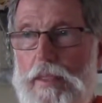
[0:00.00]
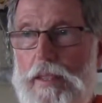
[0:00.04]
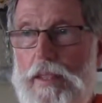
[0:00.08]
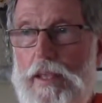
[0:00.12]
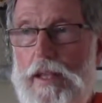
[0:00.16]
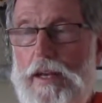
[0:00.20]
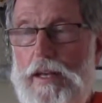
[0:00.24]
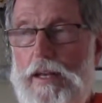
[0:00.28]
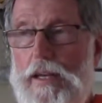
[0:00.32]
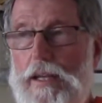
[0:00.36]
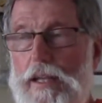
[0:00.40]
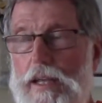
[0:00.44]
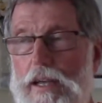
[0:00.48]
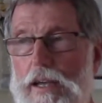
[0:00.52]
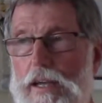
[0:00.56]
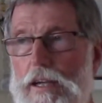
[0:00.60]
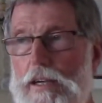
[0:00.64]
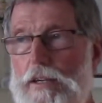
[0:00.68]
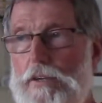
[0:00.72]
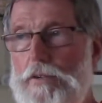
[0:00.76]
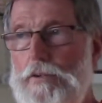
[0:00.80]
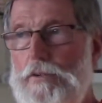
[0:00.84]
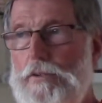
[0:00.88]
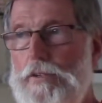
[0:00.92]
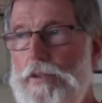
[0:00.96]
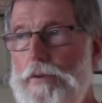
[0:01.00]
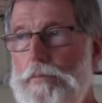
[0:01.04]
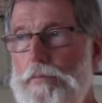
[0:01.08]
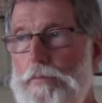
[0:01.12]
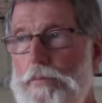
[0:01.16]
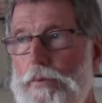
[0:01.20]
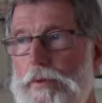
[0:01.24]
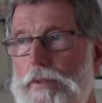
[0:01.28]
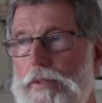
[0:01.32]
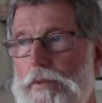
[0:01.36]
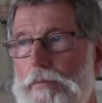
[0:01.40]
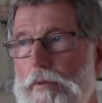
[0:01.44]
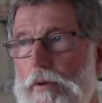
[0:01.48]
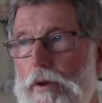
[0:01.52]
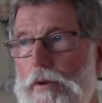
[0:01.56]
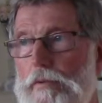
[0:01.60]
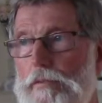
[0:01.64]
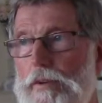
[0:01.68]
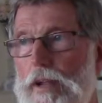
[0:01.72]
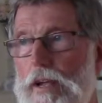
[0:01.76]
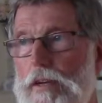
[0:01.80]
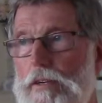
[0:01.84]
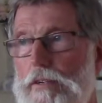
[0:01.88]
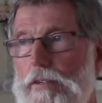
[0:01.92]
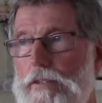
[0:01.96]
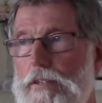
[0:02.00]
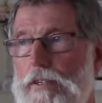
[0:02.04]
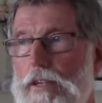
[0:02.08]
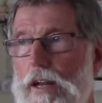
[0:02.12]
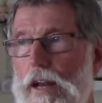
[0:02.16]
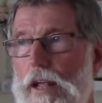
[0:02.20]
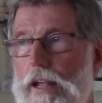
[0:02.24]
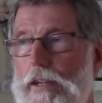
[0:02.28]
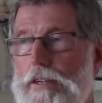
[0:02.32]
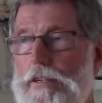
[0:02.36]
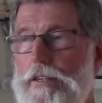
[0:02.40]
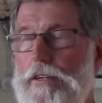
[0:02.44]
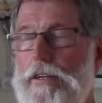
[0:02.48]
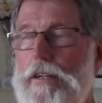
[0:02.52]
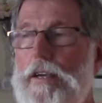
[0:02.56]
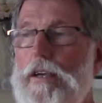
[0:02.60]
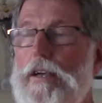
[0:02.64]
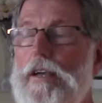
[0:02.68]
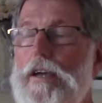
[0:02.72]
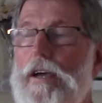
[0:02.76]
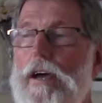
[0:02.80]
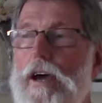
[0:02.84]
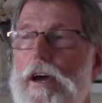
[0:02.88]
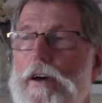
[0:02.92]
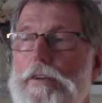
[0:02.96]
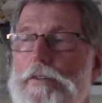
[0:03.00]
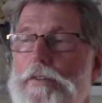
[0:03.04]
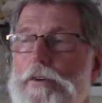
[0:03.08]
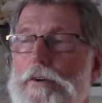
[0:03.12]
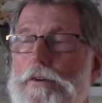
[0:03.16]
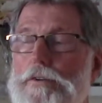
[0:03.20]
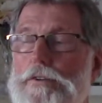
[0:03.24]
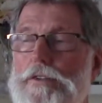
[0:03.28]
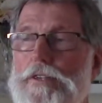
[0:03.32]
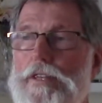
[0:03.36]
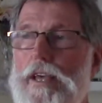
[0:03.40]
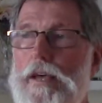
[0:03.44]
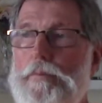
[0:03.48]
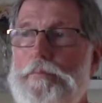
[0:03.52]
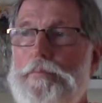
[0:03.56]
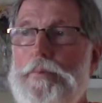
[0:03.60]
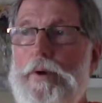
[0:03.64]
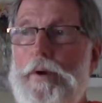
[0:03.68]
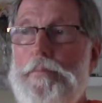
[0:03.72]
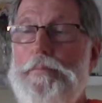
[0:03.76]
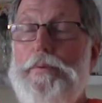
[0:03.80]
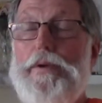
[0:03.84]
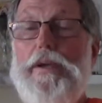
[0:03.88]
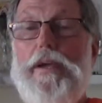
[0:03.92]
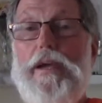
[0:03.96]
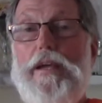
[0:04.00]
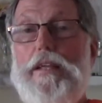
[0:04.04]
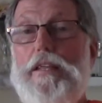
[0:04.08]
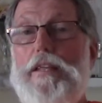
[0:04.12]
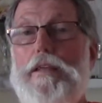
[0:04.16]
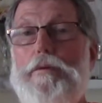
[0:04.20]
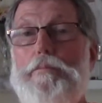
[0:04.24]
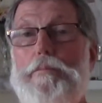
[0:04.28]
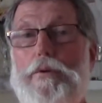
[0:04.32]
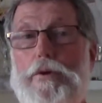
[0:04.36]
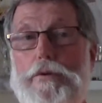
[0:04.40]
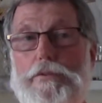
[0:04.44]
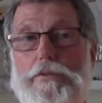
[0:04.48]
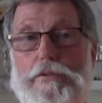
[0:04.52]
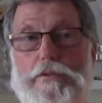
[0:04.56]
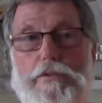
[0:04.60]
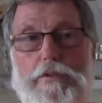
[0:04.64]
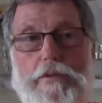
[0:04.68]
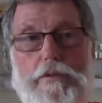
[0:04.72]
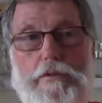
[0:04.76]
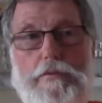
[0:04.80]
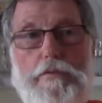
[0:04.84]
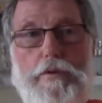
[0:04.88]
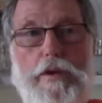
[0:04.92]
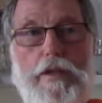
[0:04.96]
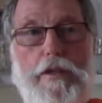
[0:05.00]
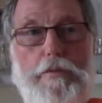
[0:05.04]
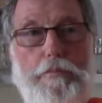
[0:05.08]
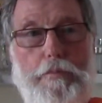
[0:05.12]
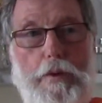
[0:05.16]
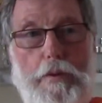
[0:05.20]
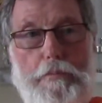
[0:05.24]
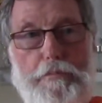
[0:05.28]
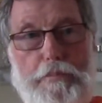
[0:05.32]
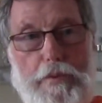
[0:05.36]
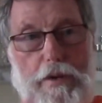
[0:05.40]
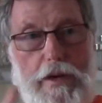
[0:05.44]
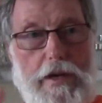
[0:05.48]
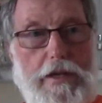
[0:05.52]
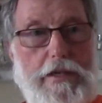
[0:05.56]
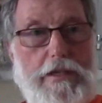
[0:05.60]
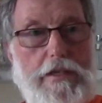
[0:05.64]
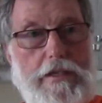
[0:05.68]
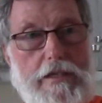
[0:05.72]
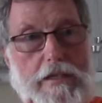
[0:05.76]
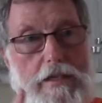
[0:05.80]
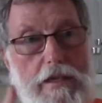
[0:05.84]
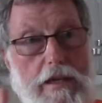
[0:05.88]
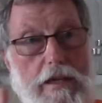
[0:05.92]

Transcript: that adhere to some principle of natural selection are those that propagate the most, where the populations